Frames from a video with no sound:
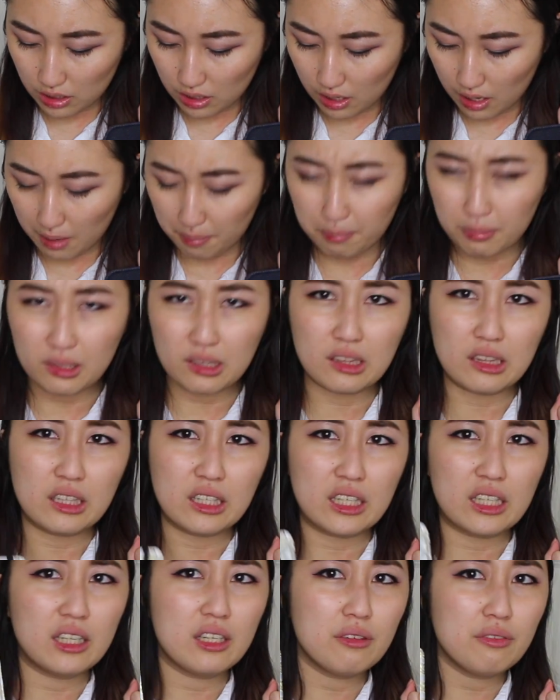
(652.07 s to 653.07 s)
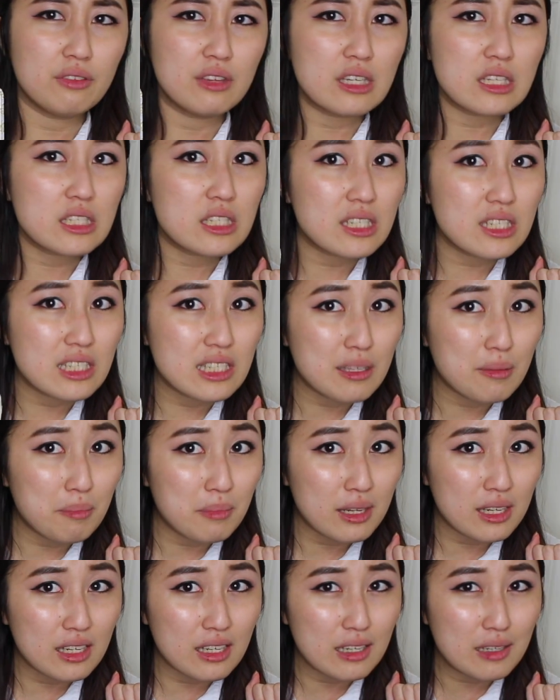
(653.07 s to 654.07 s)
I believe this is the
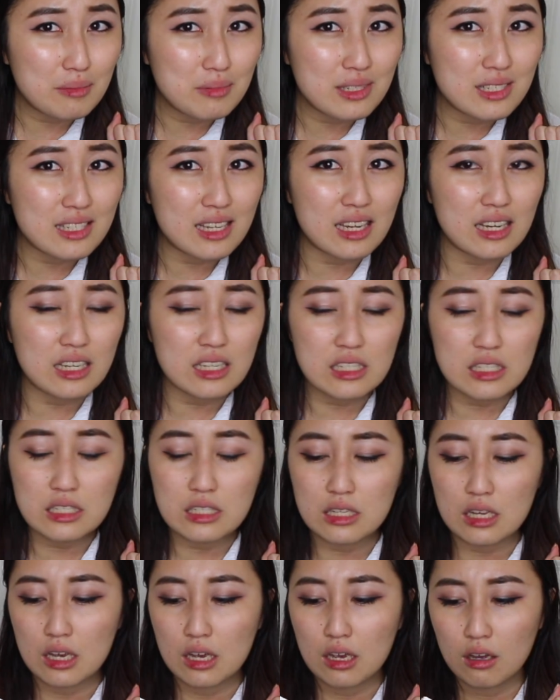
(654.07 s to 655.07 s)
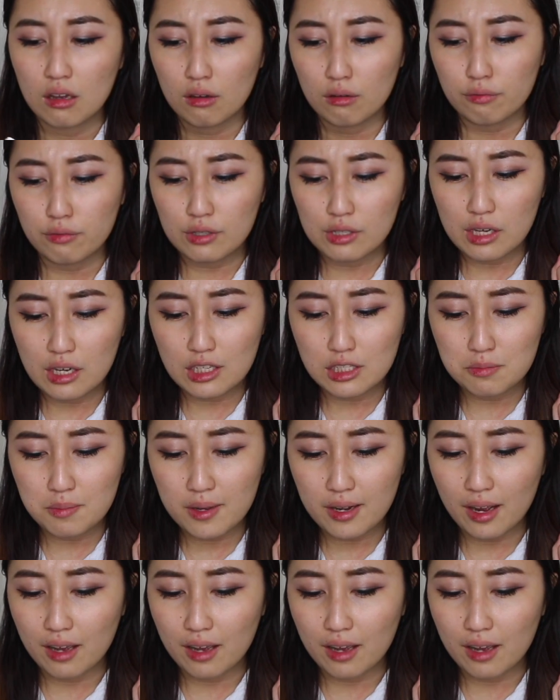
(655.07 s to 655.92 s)
medium size for Kate Spade.